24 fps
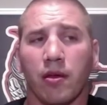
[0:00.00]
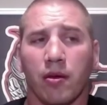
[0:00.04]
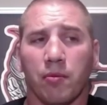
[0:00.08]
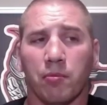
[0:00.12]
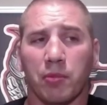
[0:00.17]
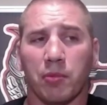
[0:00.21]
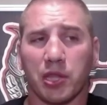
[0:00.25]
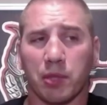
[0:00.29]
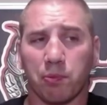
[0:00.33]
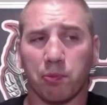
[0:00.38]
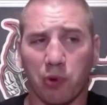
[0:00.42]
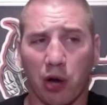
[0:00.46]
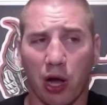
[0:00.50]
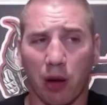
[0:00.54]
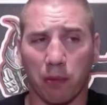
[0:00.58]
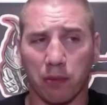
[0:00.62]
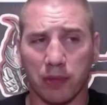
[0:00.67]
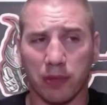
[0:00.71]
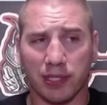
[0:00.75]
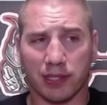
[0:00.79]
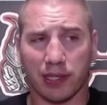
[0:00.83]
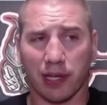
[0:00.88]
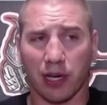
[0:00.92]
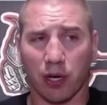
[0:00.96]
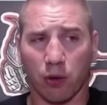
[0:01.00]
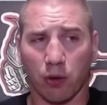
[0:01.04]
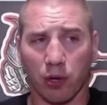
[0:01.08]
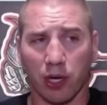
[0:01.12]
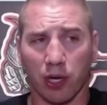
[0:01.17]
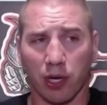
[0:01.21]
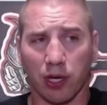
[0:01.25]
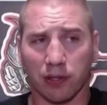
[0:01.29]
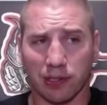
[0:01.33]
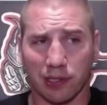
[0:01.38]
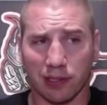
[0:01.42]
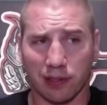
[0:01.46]
But the problem with
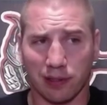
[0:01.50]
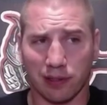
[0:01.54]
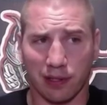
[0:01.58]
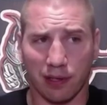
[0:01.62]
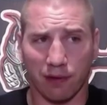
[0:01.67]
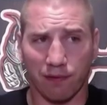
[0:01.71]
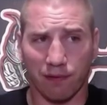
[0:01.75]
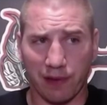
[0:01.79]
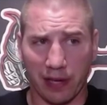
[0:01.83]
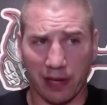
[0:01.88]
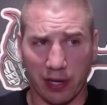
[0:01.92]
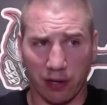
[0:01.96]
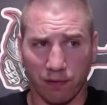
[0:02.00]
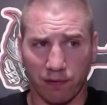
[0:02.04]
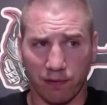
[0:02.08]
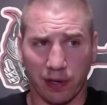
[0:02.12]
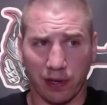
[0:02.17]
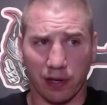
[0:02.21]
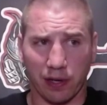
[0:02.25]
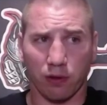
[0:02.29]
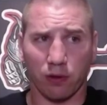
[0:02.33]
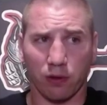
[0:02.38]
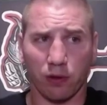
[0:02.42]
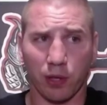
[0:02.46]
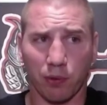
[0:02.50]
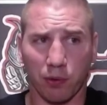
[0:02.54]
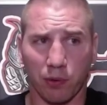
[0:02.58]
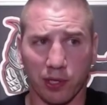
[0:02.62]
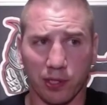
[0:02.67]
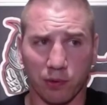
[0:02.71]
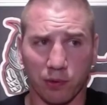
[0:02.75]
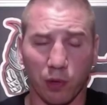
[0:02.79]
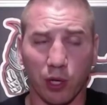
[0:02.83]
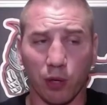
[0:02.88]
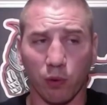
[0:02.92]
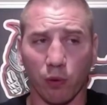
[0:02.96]
stairwells is the fatal funnel only
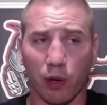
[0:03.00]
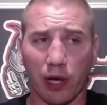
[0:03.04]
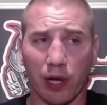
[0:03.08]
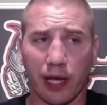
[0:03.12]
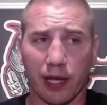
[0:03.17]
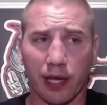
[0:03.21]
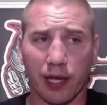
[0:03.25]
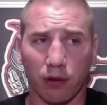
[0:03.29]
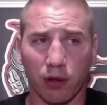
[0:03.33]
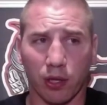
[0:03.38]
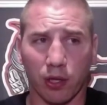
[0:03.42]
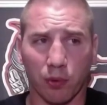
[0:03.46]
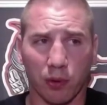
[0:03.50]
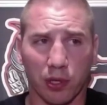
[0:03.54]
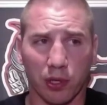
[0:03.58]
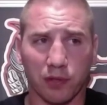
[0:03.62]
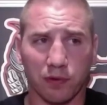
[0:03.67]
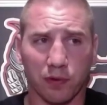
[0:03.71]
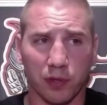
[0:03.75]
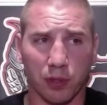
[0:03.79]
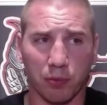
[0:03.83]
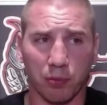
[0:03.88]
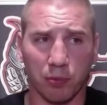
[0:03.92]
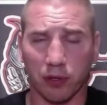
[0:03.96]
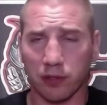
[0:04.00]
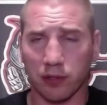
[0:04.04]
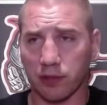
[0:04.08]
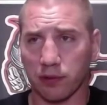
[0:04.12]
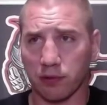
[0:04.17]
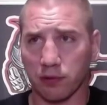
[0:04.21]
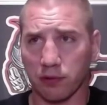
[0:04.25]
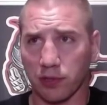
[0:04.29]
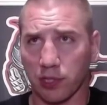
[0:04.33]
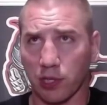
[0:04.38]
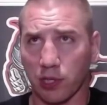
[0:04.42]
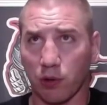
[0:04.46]
works one way and only works for the person
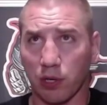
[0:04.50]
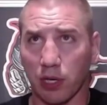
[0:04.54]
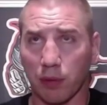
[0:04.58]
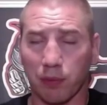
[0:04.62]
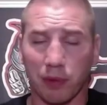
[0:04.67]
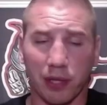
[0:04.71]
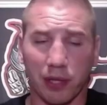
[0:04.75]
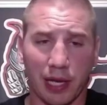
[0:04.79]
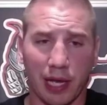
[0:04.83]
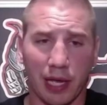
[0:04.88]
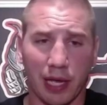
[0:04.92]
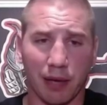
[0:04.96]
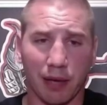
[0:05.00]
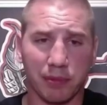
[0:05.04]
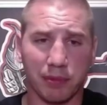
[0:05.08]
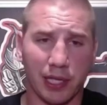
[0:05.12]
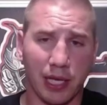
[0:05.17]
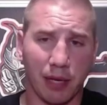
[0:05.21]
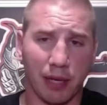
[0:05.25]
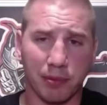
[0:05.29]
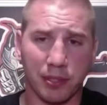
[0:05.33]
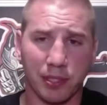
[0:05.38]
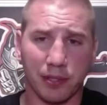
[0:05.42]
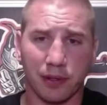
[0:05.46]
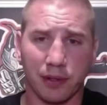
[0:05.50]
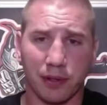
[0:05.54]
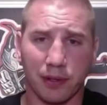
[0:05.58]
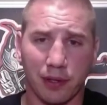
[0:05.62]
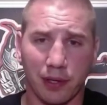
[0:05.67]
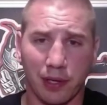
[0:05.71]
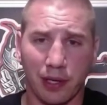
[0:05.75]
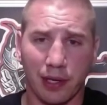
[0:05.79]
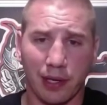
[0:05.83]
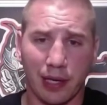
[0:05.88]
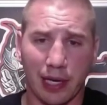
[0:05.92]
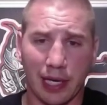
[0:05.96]
who's going up the damn steps.
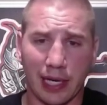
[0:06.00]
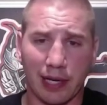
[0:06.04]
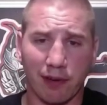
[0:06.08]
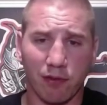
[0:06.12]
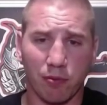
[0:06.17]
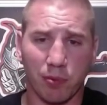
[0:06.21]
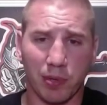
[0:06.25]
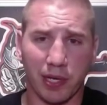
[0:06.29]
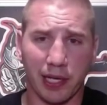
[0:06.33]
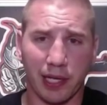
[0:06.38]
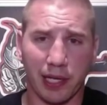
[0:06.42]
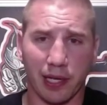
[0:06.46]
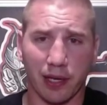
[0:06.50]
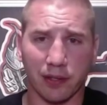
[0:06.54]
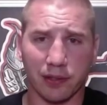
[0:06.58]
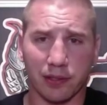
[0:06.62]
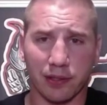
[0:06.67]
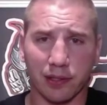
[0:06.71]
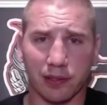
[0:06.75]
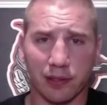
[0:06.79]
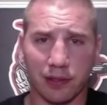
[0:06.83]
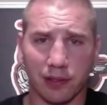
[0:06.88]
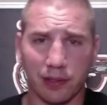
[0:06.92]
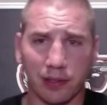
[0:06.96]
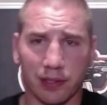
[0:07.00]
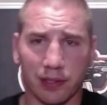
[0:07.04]
And everybody else, it's, you